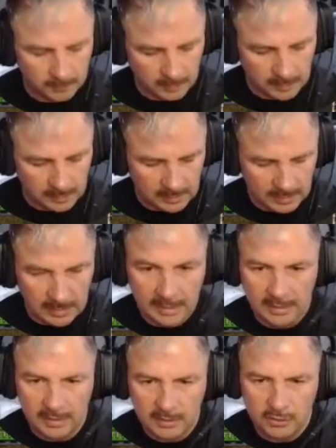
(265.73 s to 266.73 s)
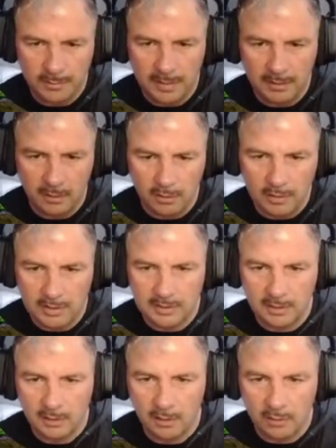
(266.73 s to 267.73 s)
Okay, and these should be able to go nice
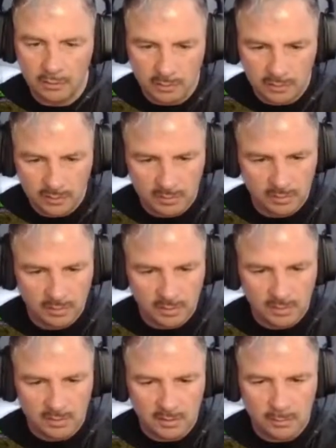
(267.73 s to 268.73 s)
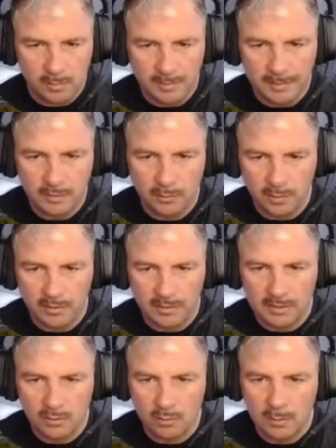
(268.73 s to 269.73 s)
and close. Just want to make sure we've got
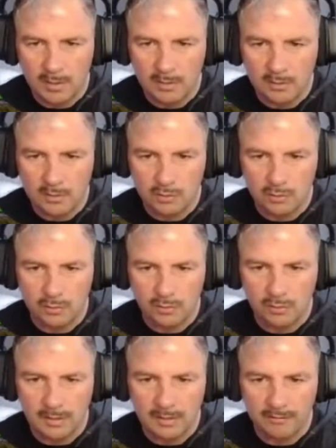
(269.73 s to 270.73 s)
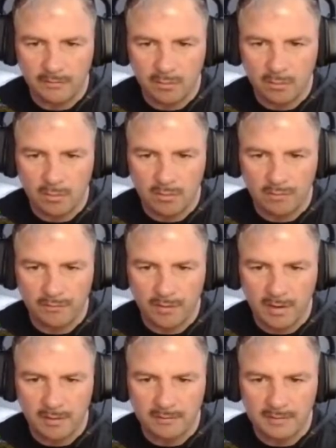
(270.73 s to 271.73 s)
this all 1, 2, 3, 4,
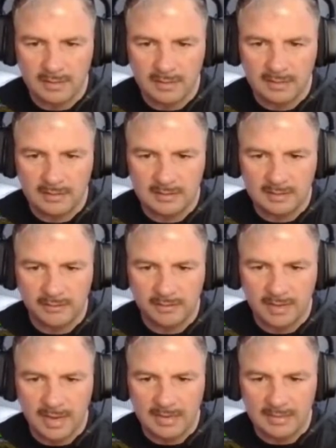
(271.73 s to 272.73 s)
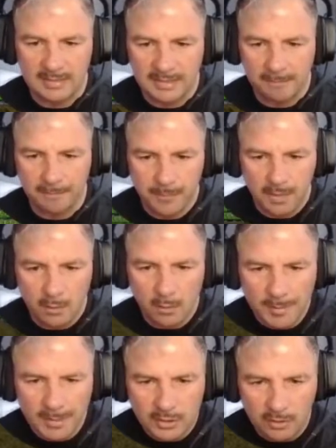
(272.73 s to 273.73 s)
5, 6, 7, 8. Yep, want
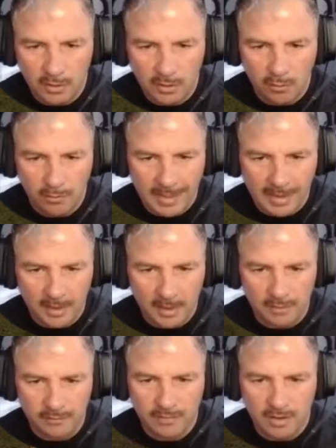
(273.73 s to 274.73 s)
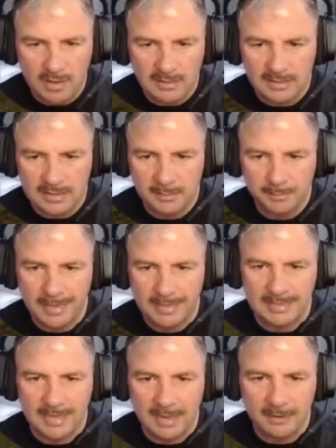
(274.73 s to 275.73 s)
to make sure I've got all that kind of nicely
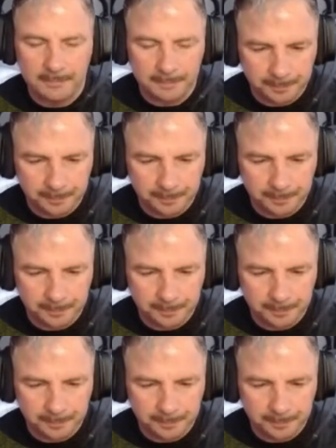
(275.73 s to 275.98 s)
spaced out.